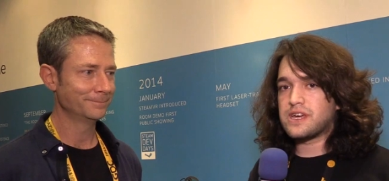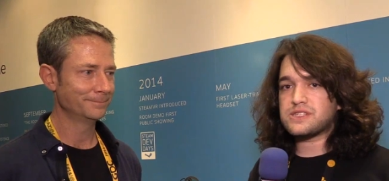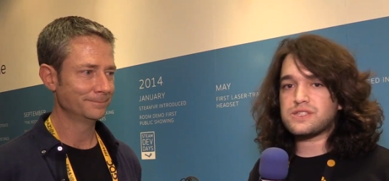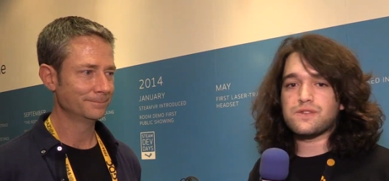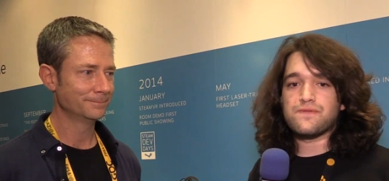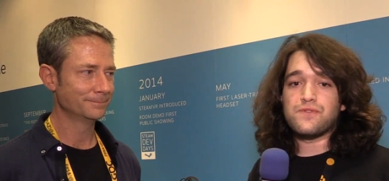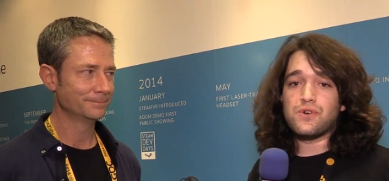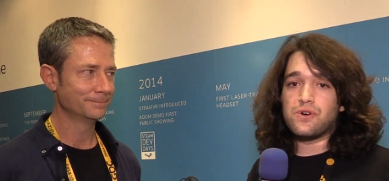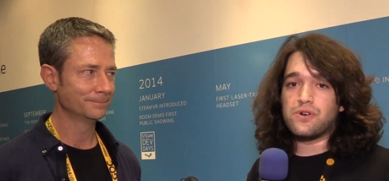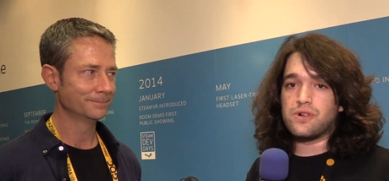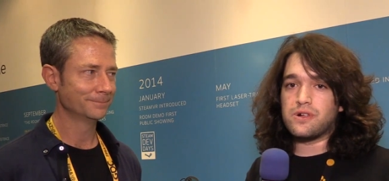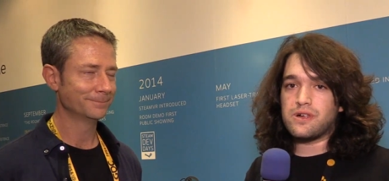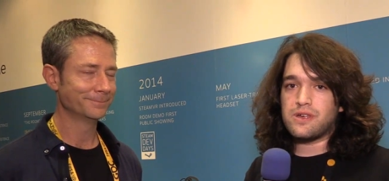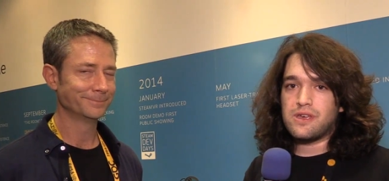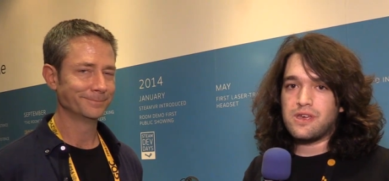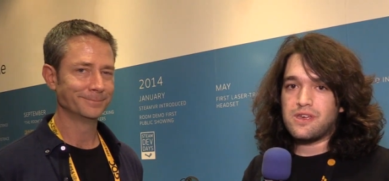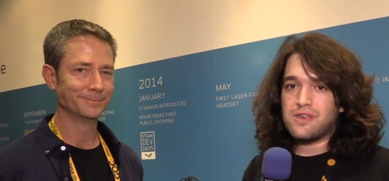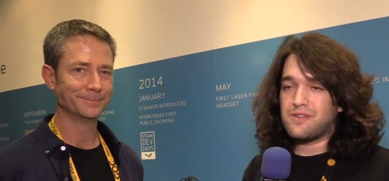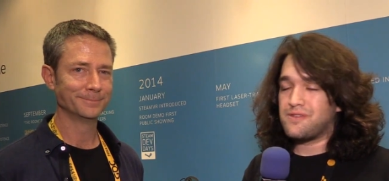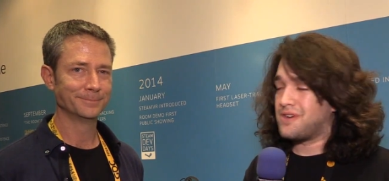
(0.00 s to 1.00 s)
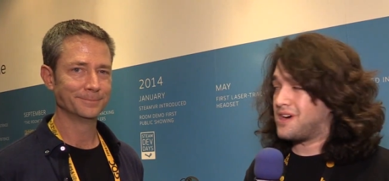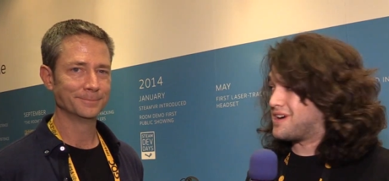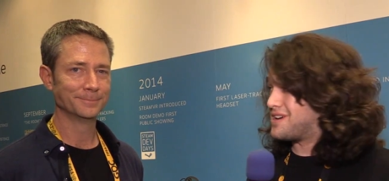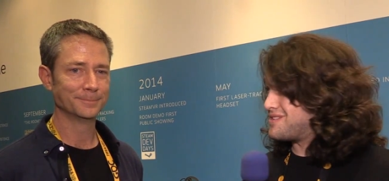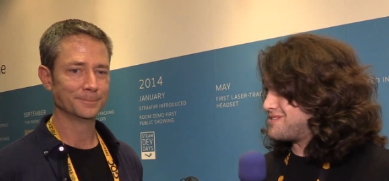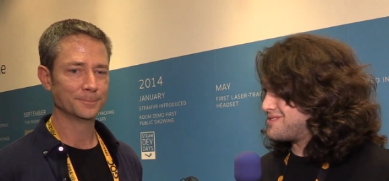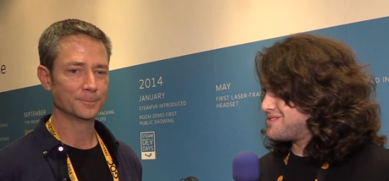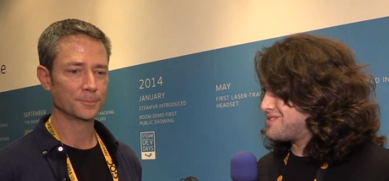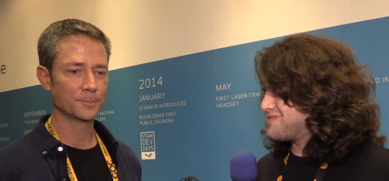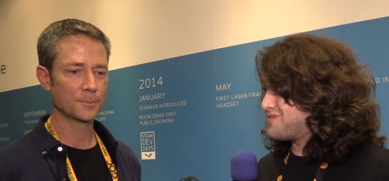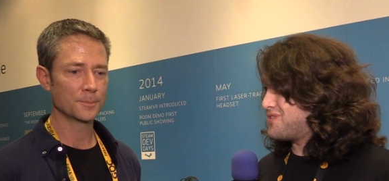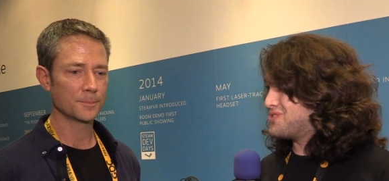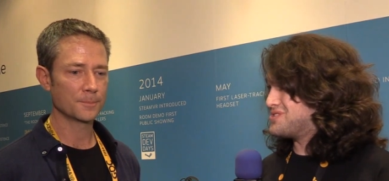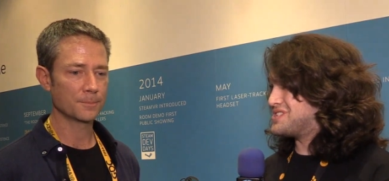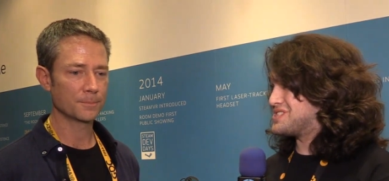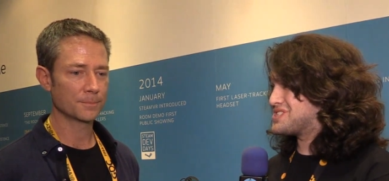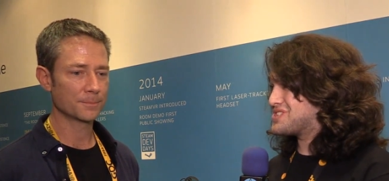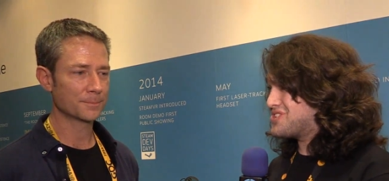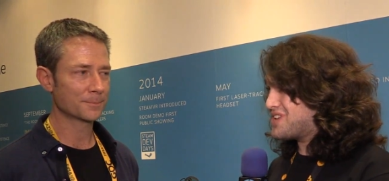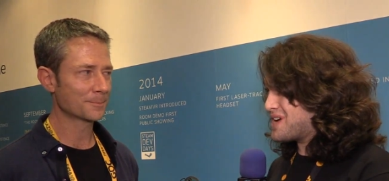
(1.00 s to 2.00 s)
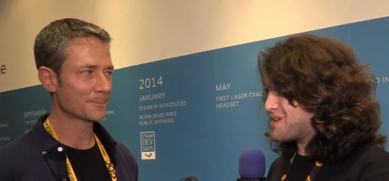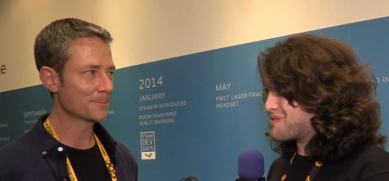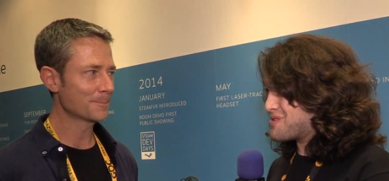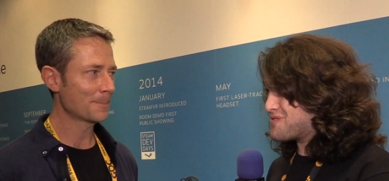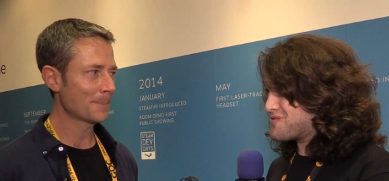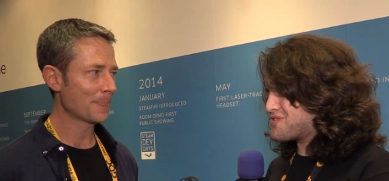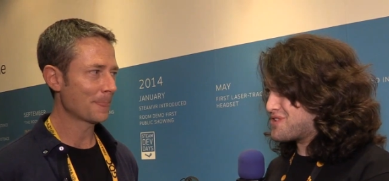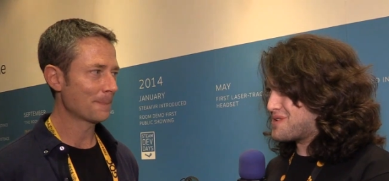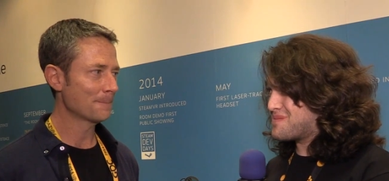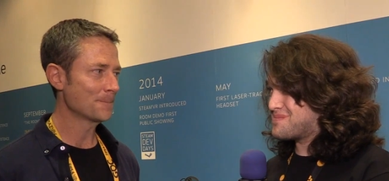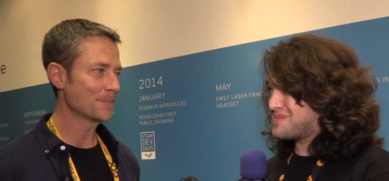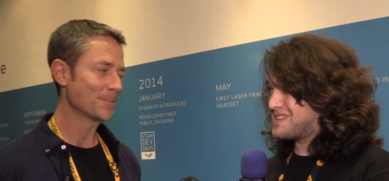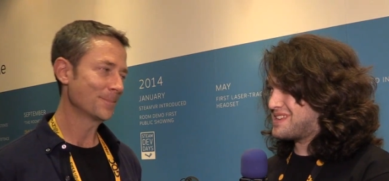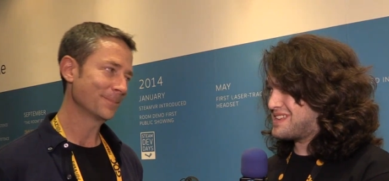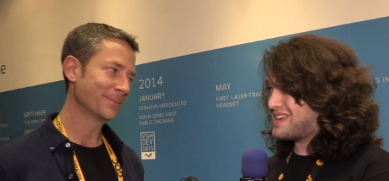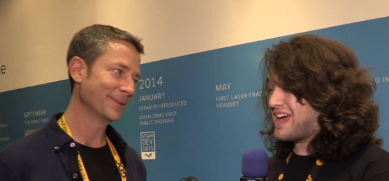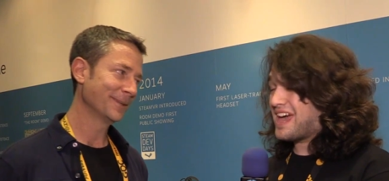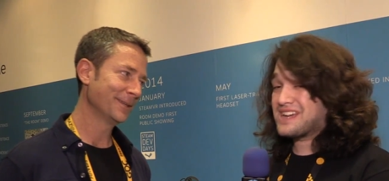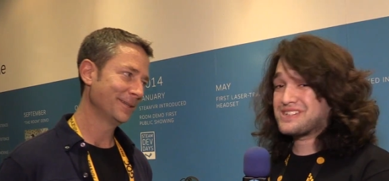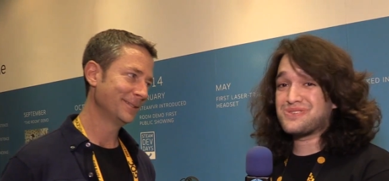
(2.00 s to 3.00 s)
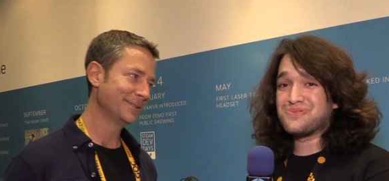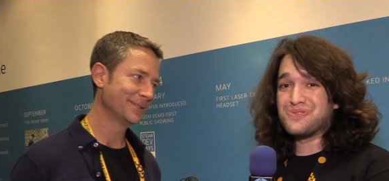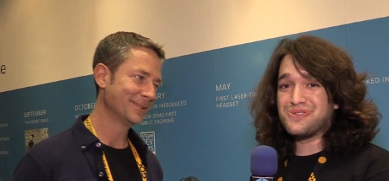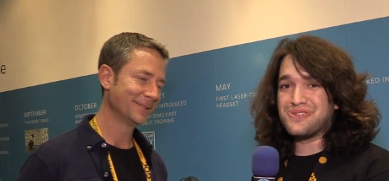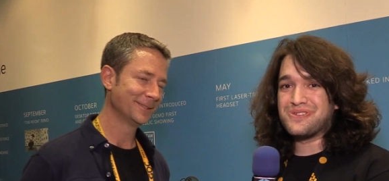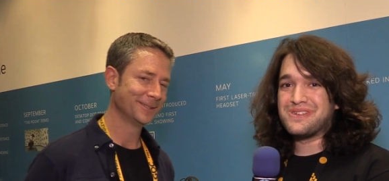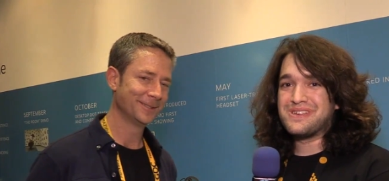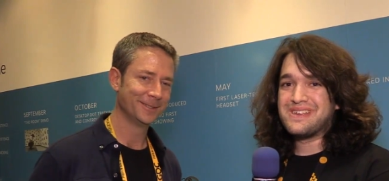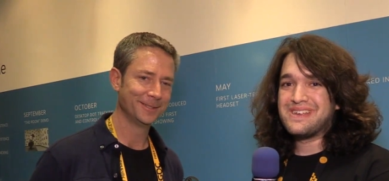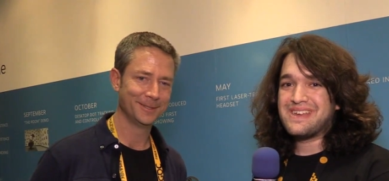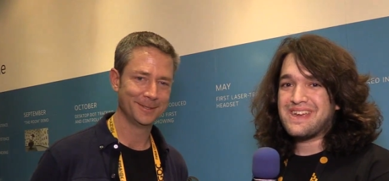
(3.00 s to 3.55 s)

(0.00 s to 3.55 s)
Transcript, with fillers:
Speaker 1: that's the full uh, full disclaimer from actual